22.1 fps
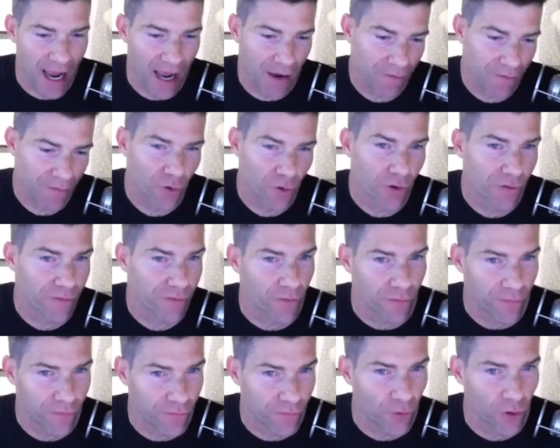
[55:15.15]
I have
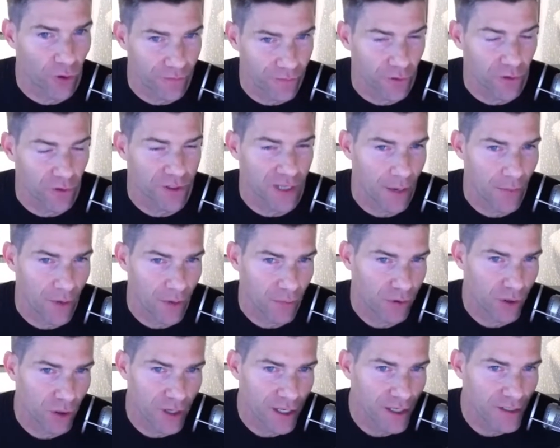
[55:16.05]
four full-time
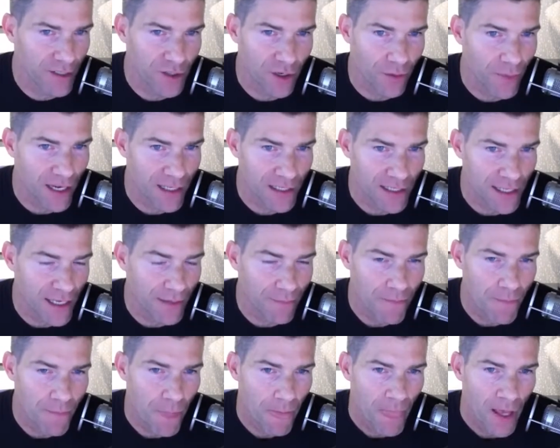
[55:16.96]
employees on my
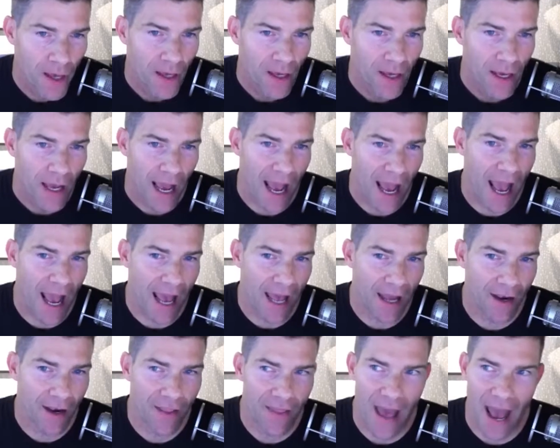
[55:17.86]
team.
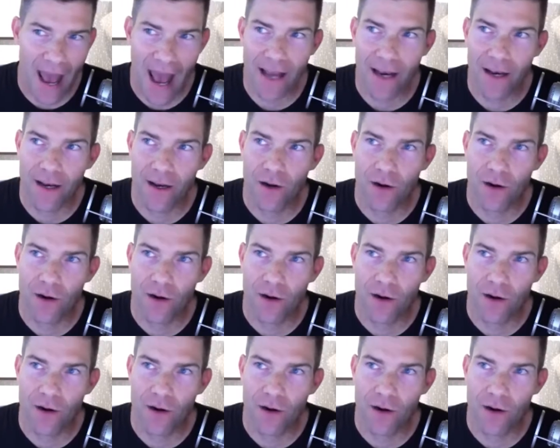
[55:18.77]
And that